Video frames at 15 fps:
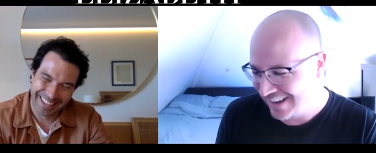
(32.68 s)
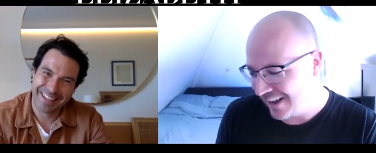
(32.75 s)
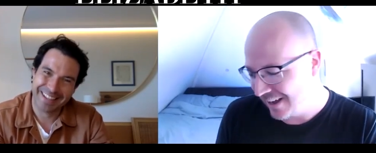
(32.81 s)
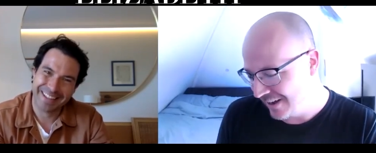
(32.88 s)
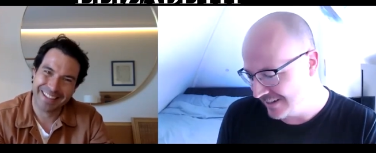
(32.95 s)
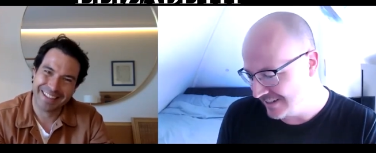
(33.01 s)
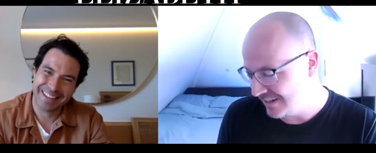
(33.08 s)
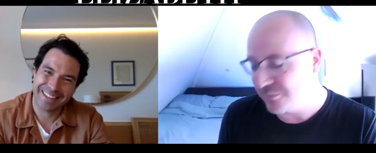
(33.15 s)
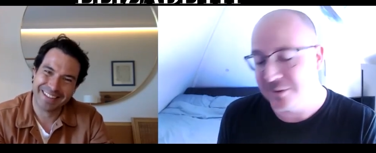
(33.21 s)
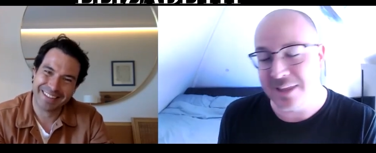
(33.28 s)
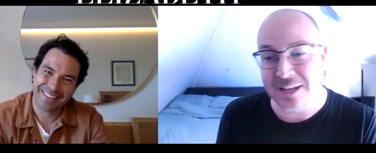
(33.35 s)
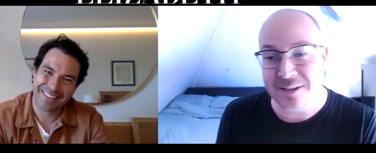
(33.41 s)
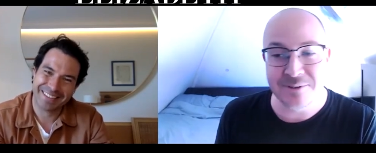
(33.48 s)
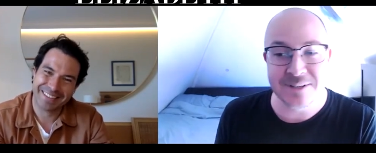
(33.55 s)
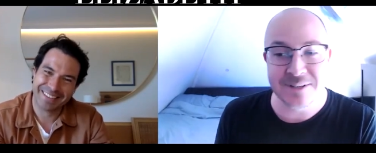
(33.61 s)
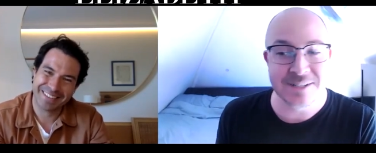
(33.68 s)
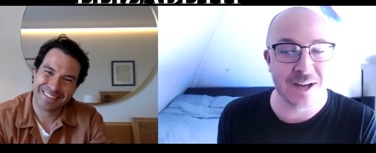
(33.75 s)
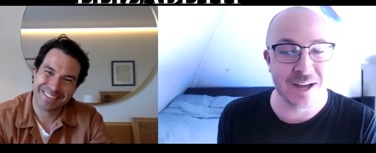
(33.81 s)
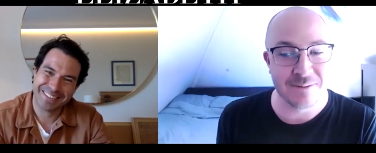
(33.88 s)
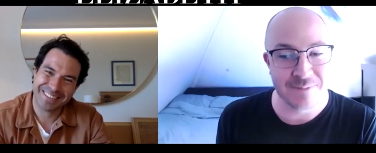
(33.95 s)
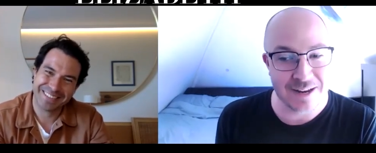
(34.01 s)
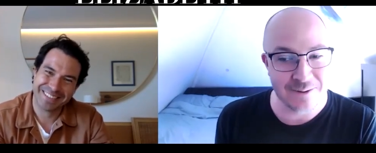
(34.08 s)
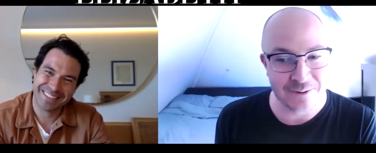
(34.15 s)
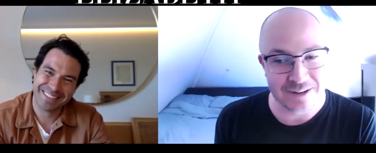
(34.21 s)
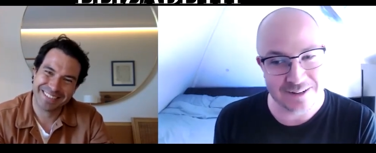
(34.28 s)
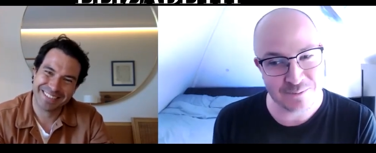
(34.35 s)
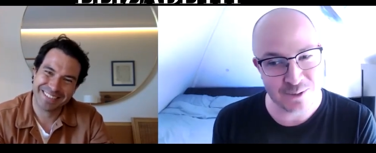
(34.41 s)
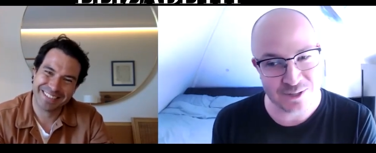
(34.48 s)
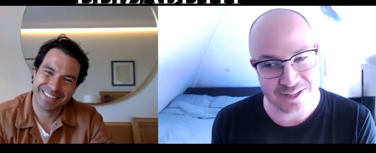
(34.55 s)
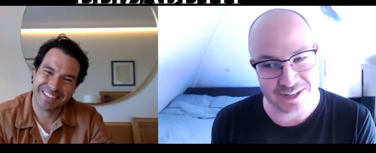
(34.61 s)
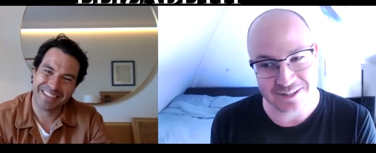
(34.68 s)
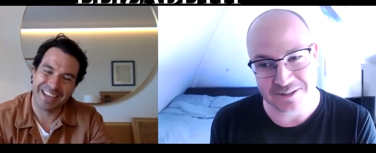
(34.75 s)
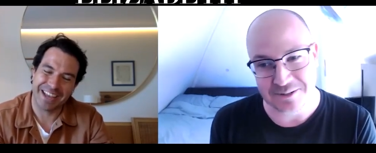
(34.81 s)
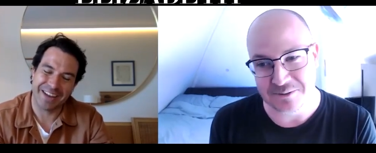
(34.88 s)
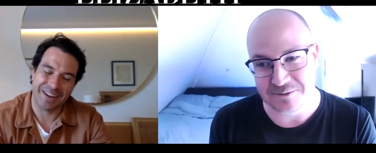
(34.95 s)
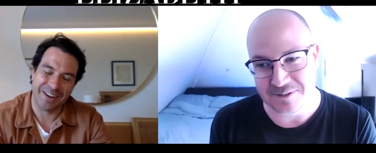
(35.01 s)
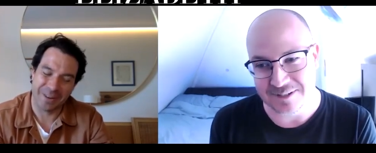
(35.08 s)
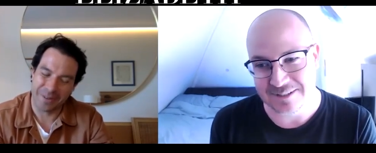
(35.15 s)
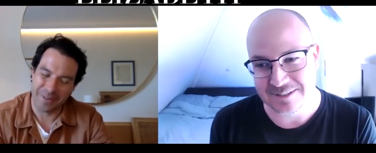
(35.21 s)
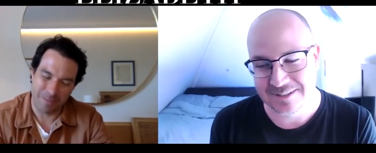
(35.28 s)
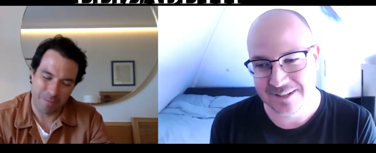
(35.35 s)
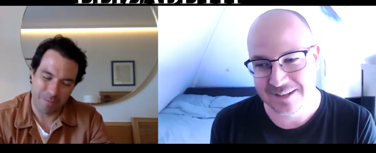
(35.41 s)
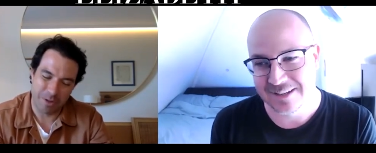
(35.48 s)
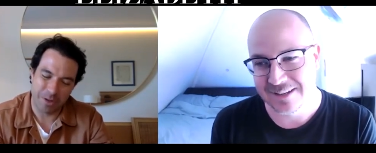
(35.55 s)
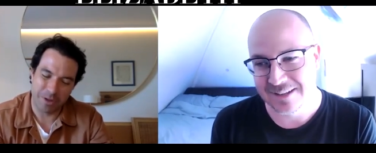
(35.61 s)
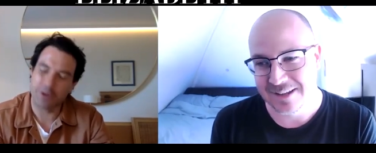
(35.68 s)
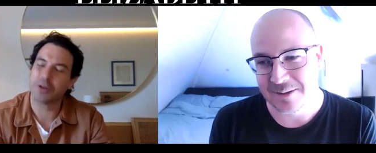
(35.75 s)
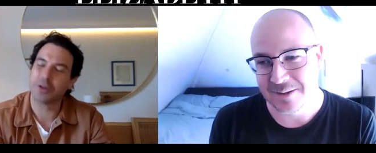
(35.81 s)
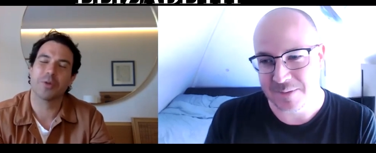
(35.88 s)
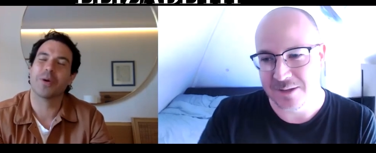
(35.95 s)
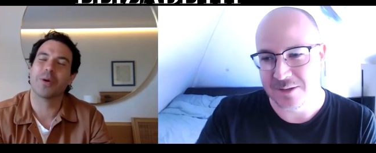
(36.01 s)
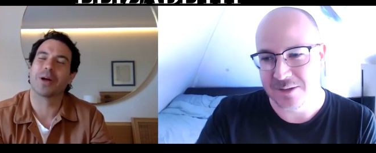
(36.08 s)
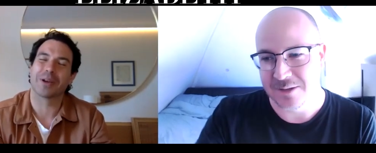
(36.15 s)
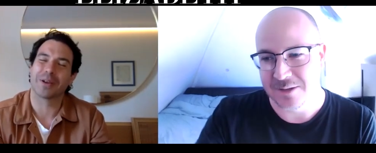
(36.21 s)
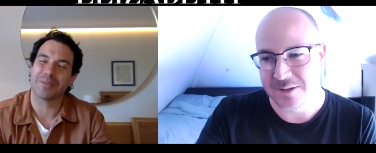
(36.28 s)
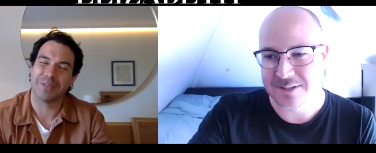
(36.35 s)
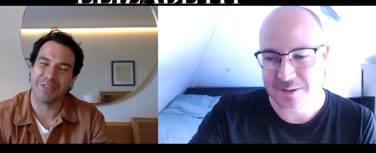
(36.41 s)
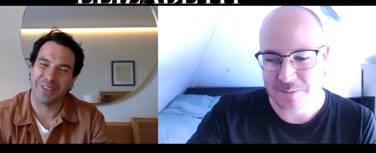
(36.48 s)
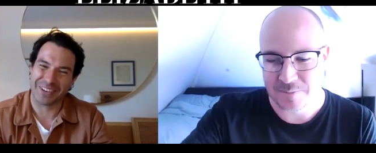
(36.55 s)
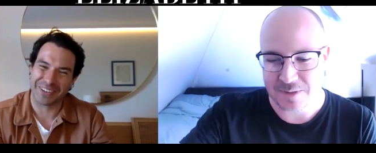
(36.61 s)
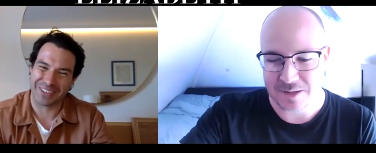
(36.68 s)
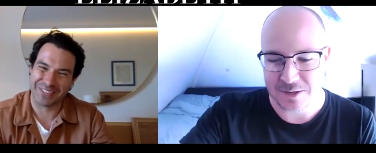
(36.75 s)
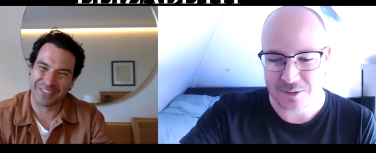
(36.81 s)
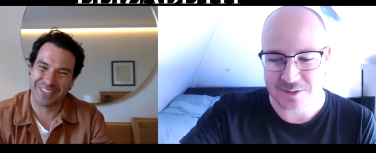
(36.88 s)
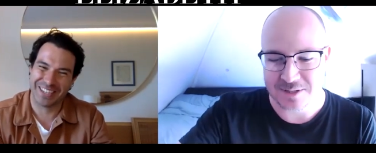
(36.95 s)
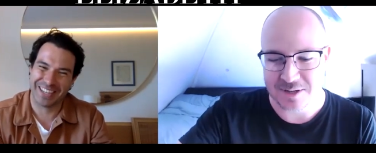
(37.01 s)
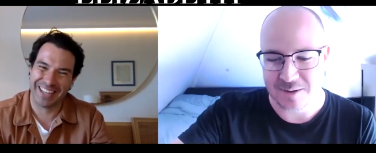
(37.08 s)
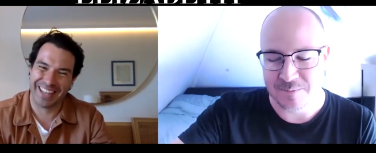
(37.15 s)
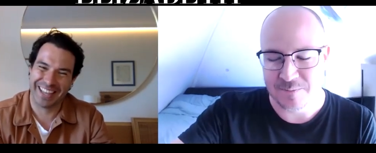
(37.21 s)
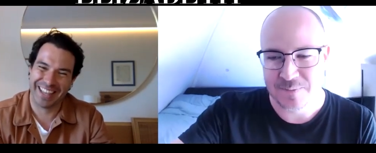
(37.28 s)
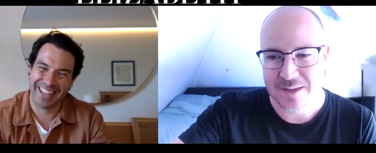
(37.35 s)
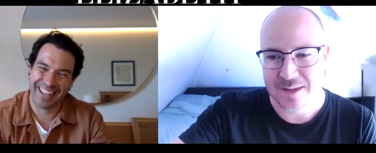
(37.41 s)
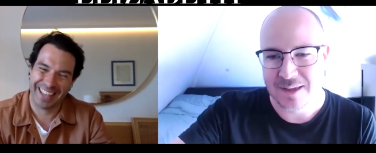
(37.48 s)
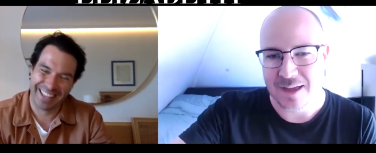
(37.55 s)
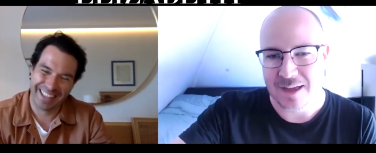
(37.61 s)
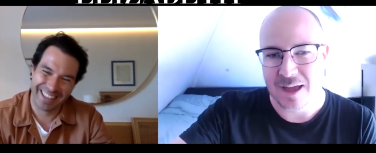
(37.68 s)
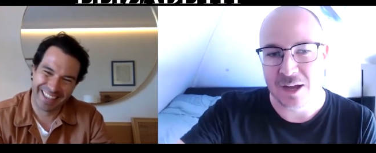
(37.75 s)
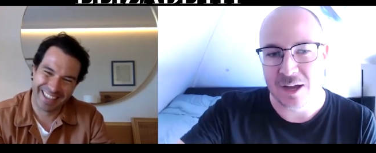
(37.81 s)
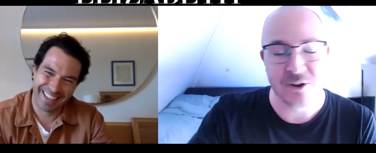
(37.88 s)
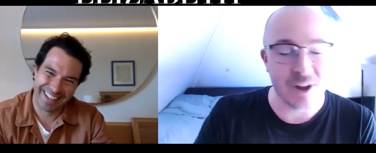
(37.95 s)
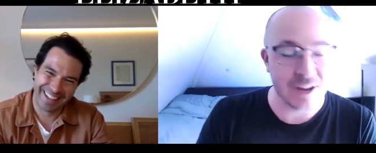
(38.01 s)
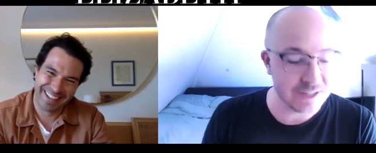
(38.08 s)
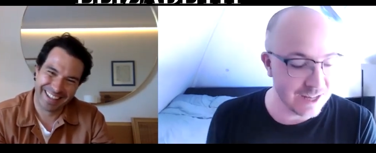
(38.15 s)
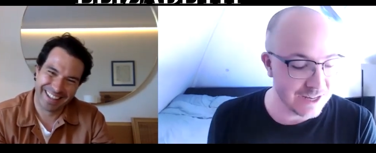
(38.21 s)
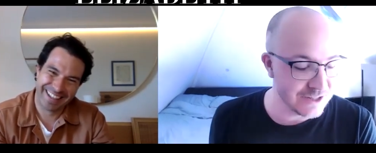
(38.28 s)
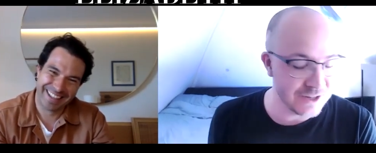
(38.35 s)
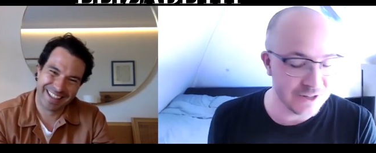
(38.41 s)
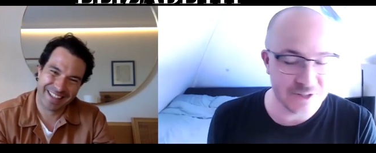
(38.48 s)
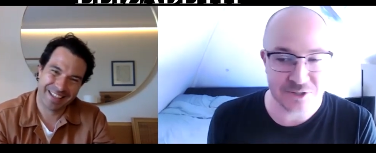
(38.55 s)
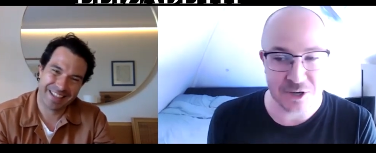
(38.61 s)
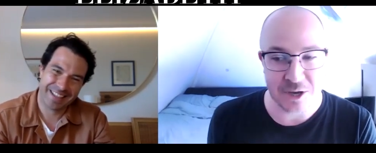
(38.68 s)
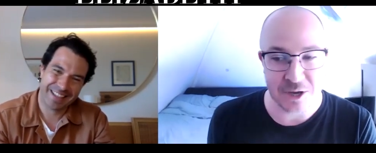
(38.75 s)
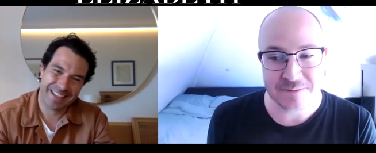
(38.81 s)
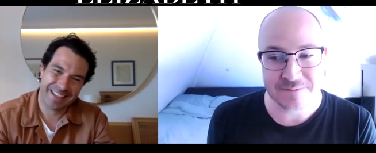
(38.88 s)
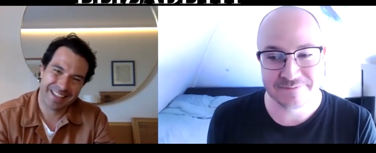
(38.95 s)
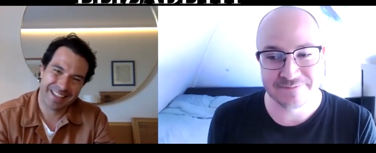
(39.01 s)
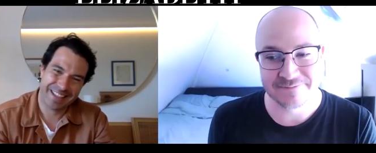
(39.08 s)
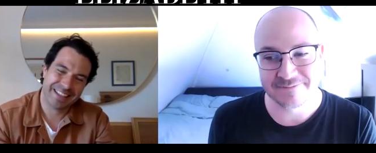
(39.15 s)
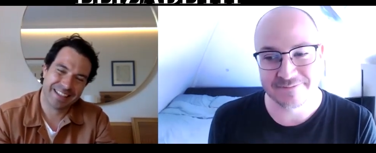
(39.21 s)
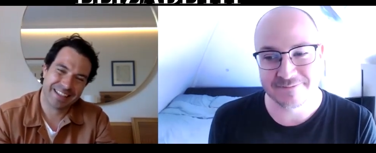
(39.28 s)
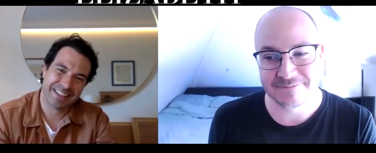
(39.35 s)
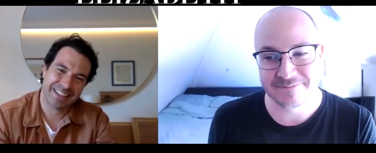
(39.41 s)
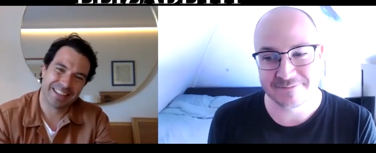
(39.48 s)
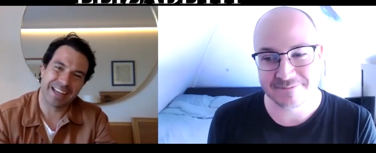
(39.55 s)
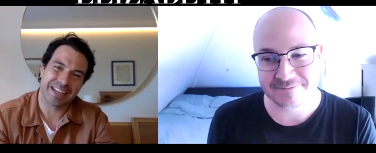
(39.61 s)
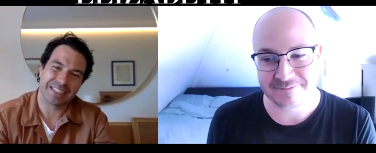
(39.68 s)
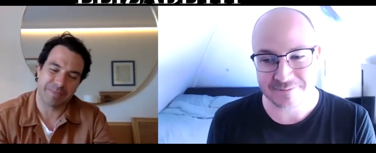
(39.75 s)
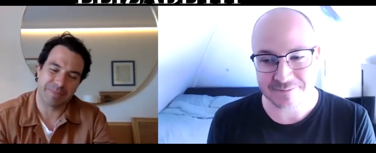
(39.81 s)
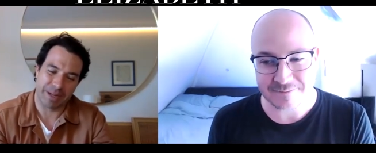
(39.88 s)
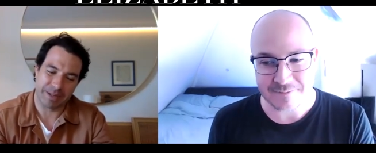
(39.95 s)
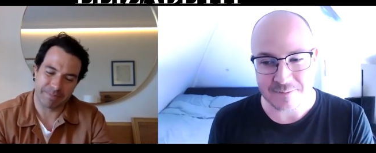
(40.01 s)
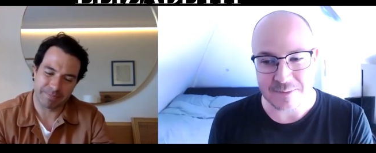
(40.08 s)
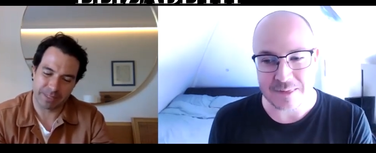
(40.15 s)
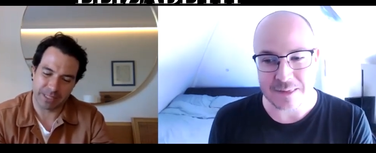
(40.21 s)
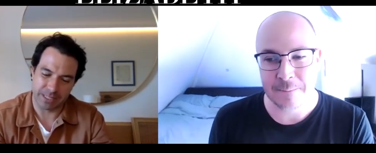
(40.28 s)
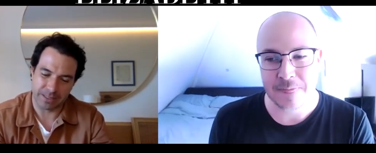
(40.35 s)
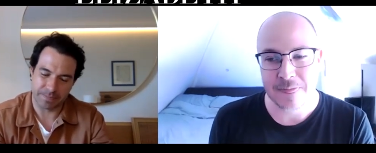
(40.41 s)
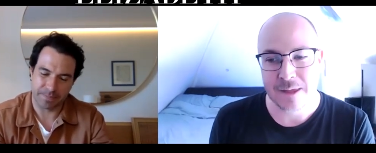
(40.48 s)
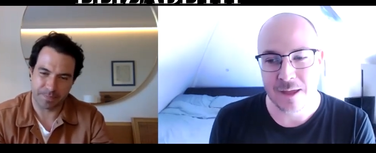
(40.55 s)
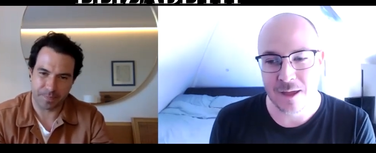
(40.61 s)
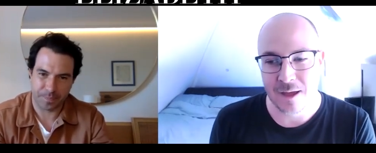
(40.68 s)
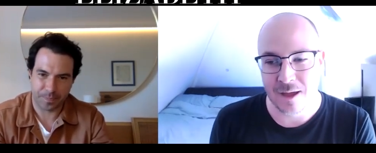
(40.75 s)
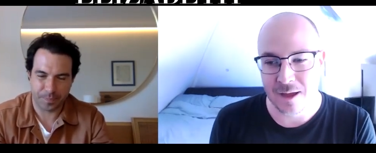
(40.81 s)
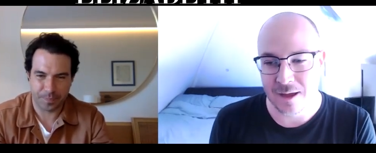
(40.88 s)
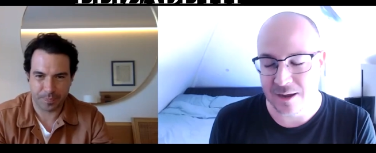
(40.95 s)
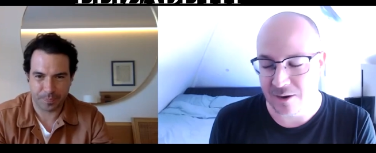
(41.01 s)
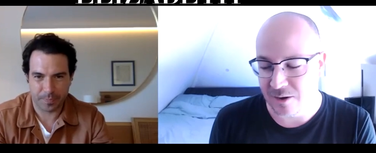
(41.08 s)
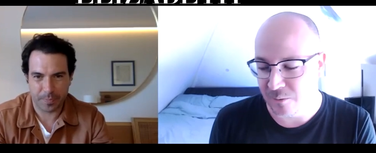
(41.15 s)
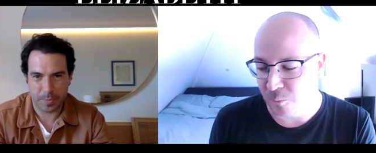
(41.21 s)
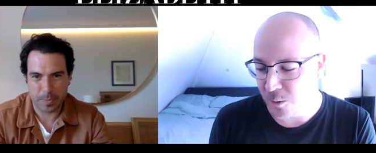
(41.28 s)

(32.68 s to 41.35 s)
Speaker 1: Uh, dear. Well, thank you for your time. Anyway, I appreciate yeah, your. Uh,
Speaker 2: you, you're welcome. Your, you're welcome. Your time.
Speaker 1: Uh, congratulations on the show. Thanks, man. Cheers. Uh, I